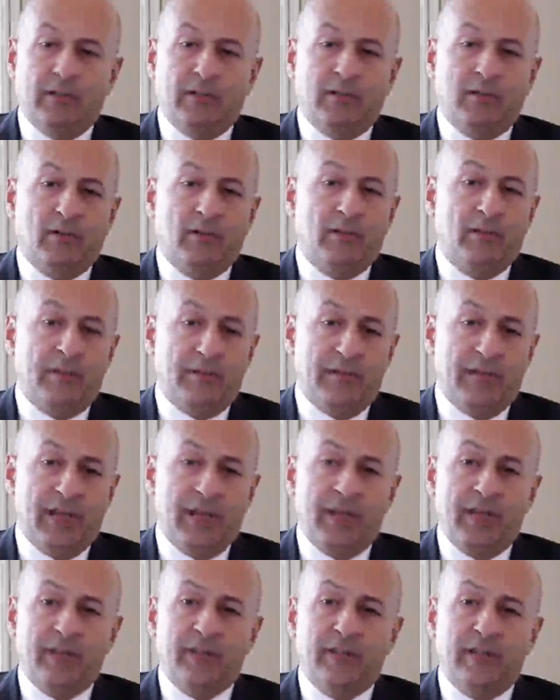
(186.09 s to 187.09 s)
in the globe and
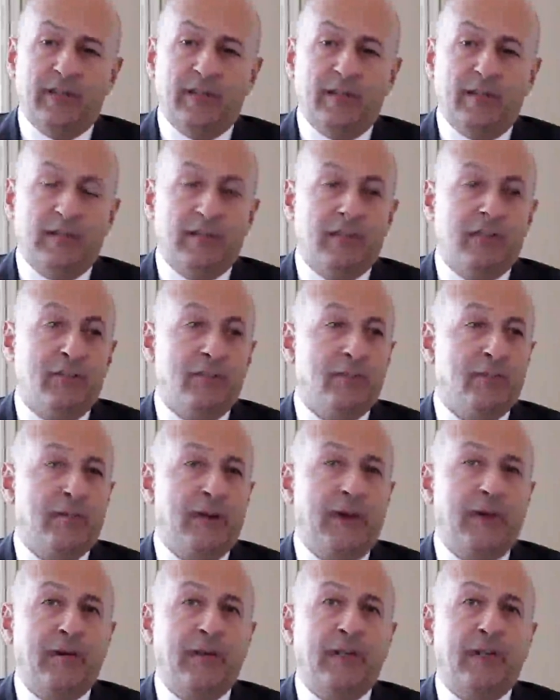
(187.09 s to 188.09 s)
they said that
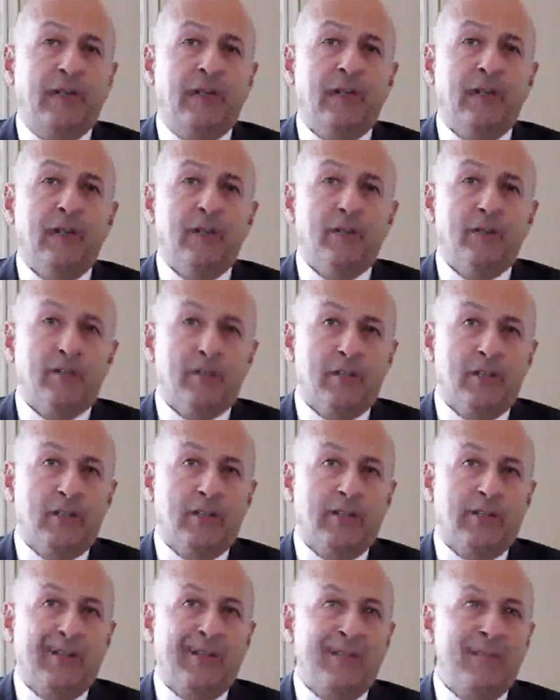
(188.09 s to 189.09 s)
Bahrain
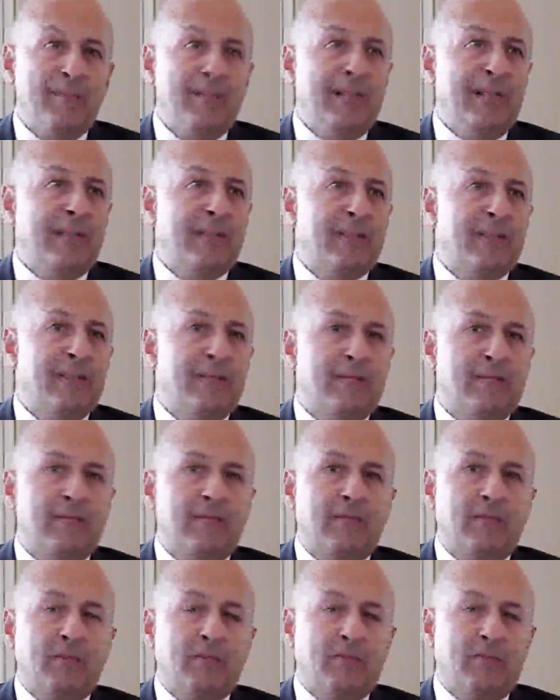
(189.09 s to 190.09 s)
certainly meets
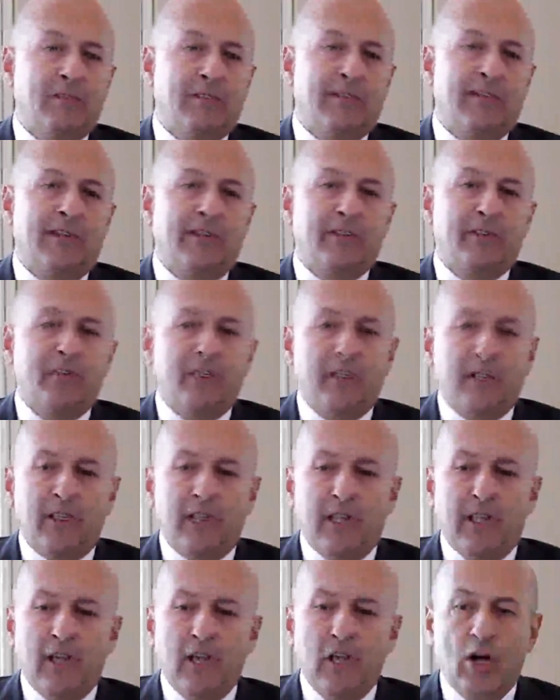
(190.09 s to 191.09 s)
the
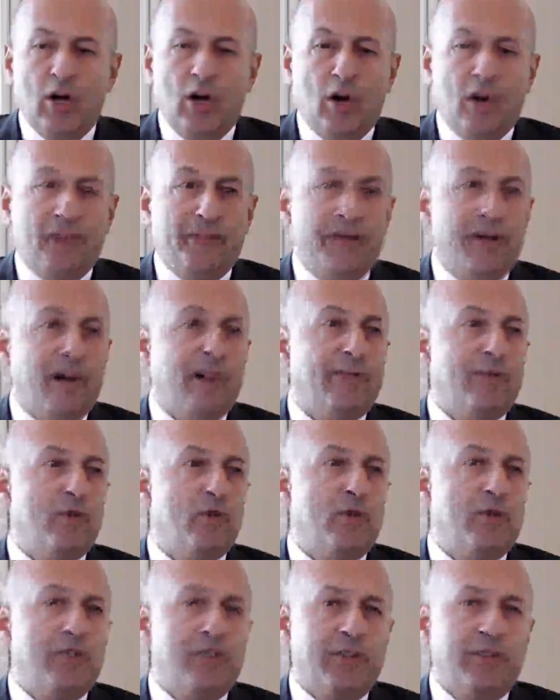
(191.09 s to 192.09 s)
criteria of an
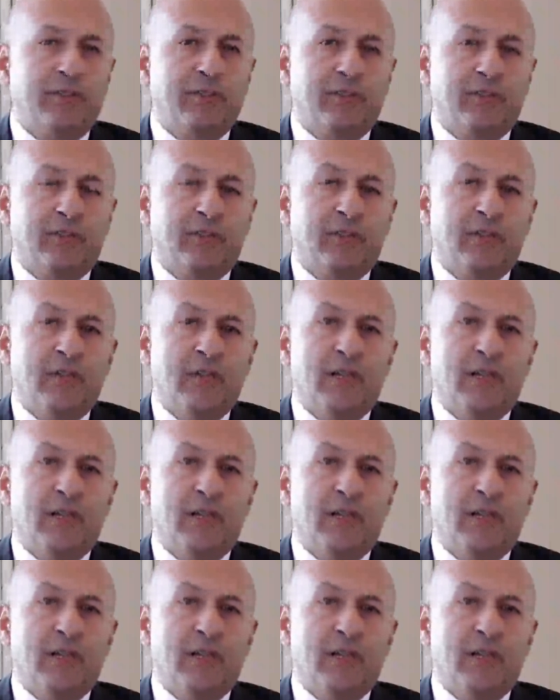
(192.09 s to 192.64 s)
offshore center,